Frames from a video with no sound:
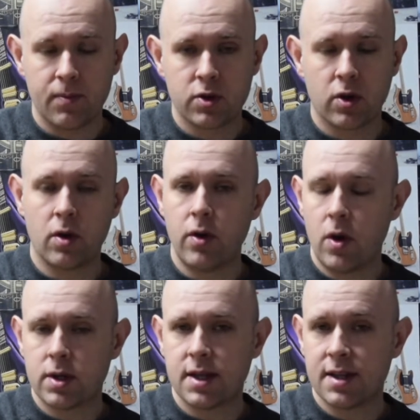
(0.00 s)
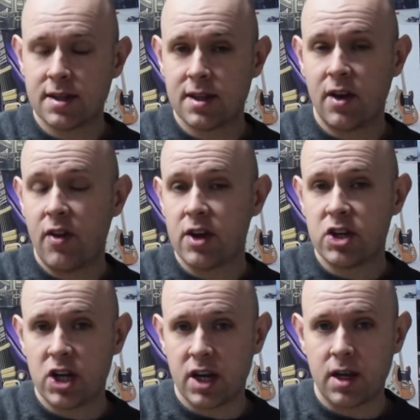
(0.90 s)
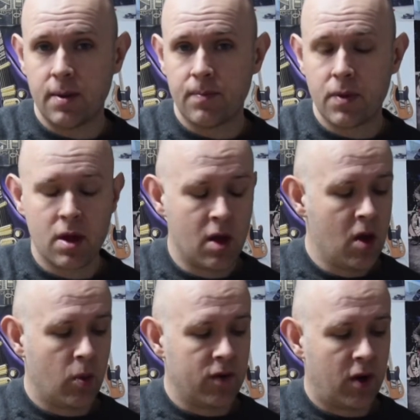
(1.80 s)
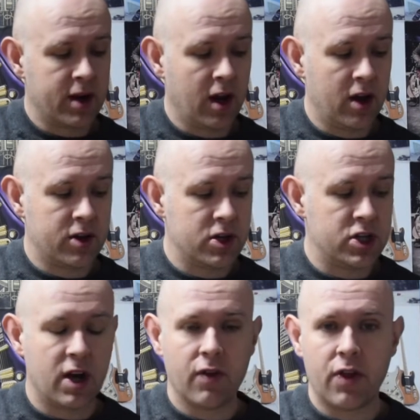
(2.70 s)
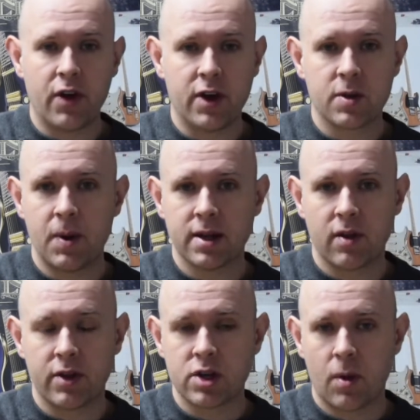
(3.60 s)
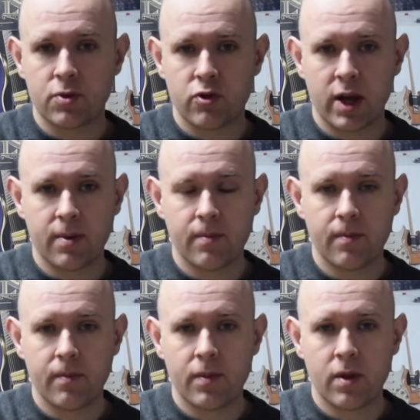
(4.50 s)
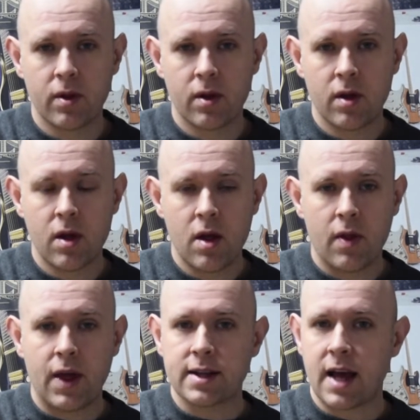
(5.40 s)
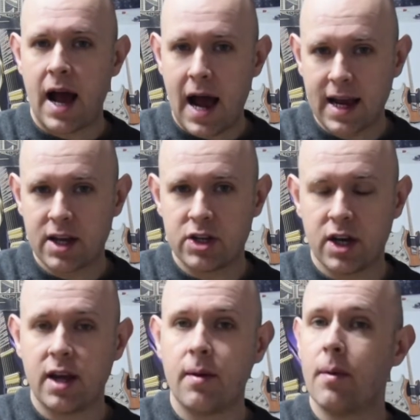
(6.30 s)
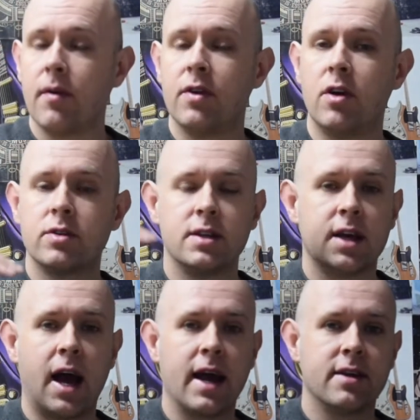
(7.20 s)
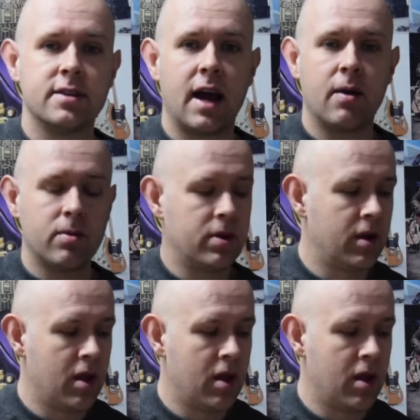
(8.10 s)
So you'll notice this is another G. We've already learned a G on the 3rd space on the top string. That's a higher G. If you notice, it's a higher sound.